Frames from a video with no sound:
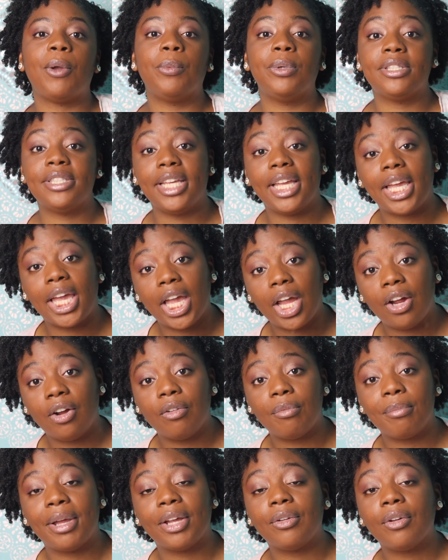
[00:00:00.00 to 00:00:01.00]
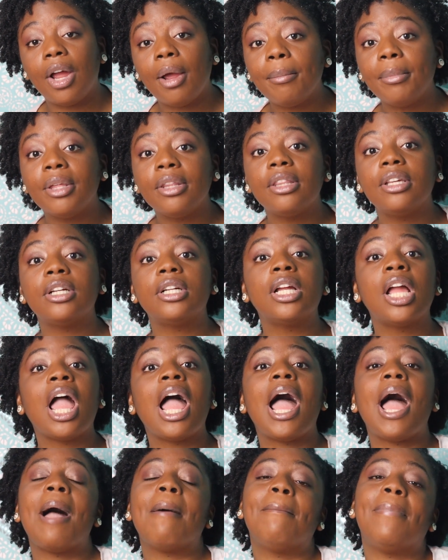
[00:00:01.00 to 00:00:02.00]
would take care of my grandmother
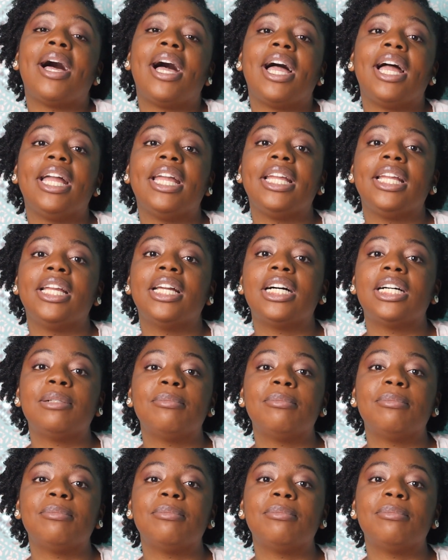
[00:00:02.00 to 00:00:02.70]
by